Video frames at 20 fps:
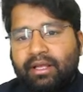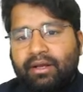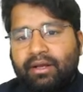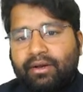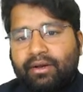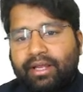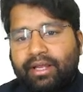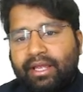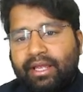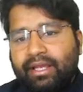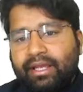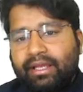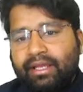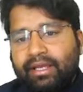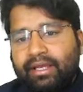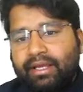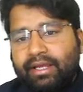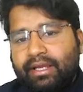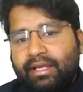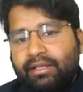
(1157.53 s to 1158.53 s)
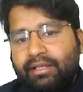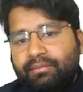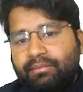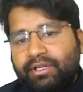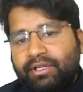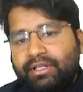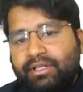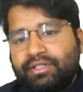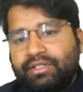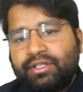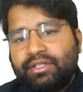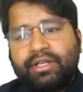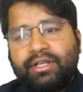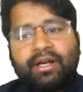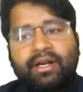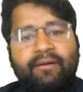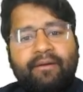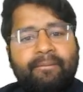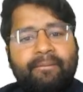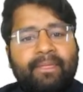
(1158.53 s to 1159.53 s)
Okay, in British
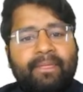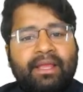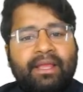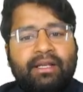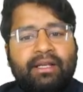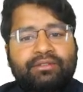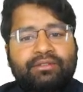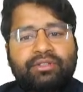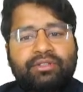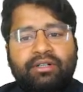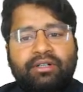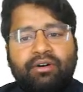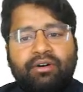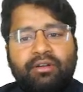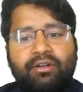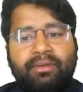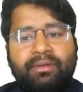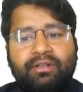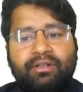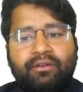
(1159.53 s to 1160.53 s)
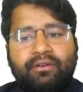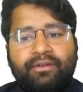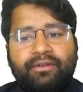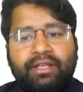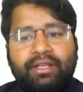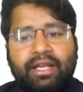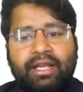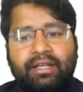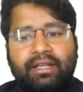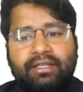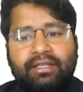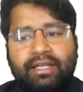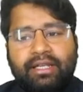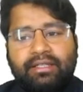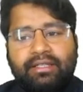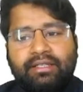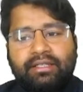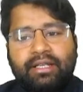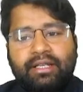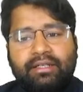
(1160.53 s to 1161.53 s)
India, so the Government of India Act
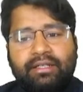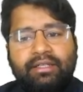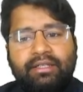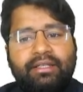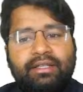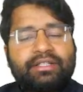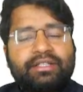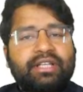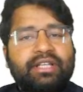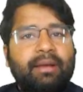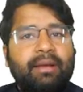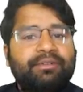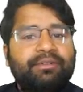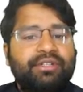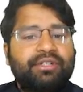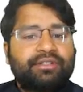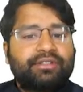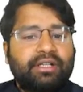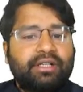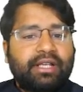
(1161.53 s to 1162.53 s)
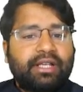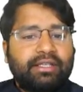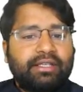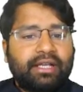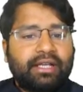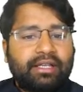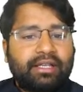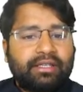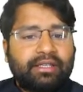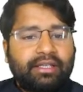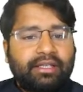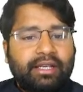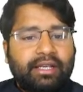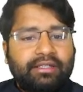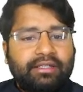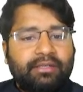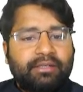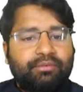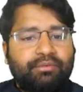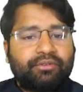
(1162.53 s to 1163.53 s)
1919 establishes the diarchy at
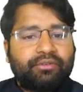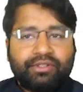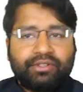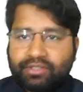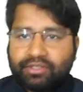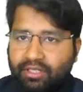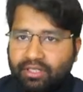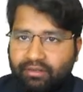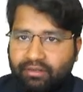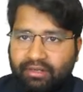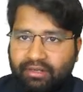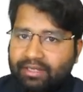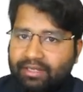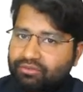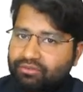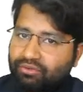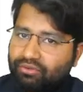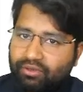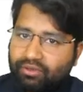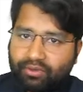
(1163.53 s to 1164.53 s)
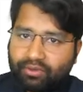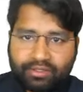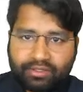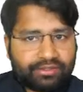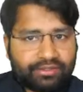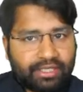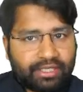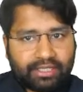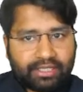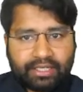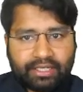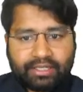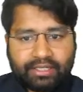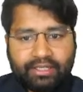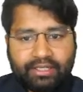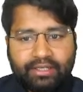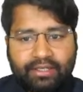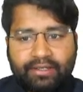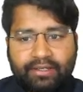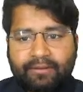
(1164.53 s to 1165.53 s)
the provincial level. I told you what is diarchy
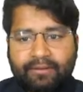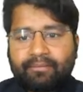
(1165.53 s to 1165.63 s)
here.